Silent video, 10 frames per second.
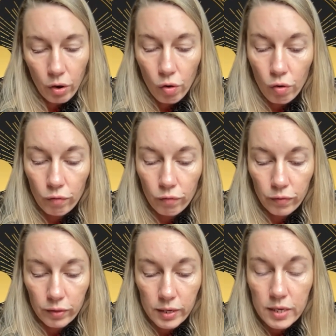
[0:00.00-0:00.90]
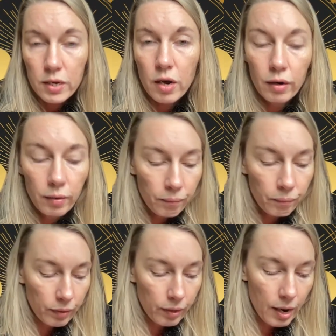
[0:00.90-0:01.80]
of the sun
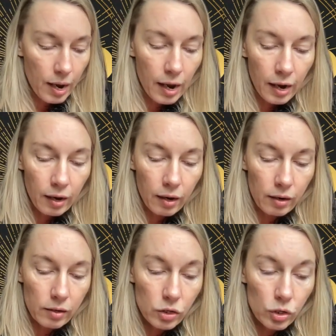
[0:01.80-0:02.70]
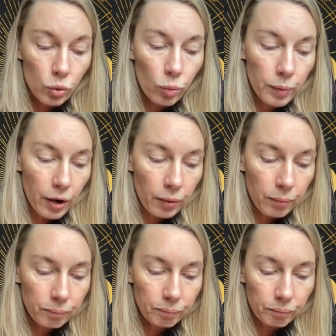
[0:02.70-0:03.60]
in Scorpio.